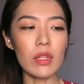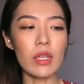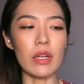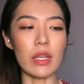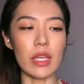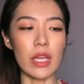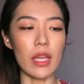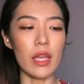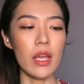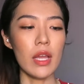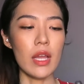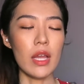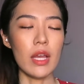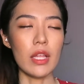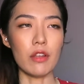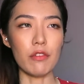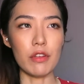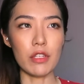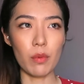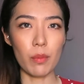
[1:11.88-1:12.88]
Okay,
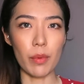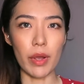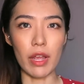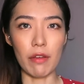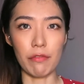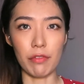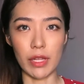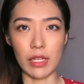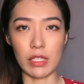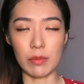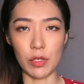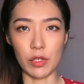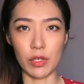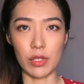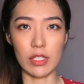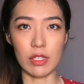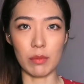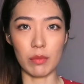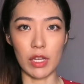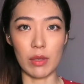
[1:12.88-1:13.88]
the reason why I feel like it's
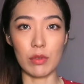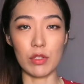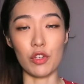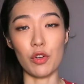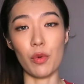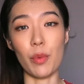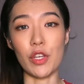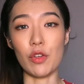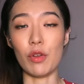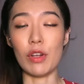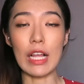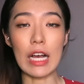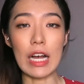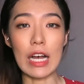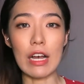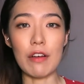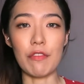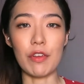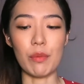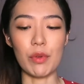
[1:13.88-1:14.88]
because sometimes, when you
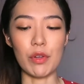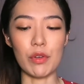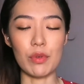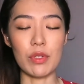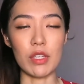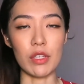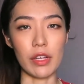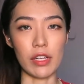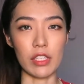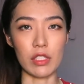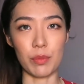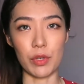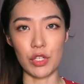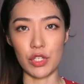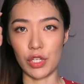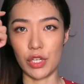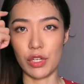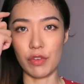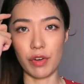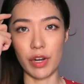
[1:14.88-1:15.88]
laugh and when you do certain
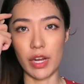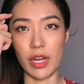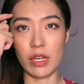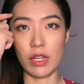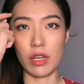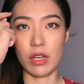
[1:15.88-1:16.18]
expression, right,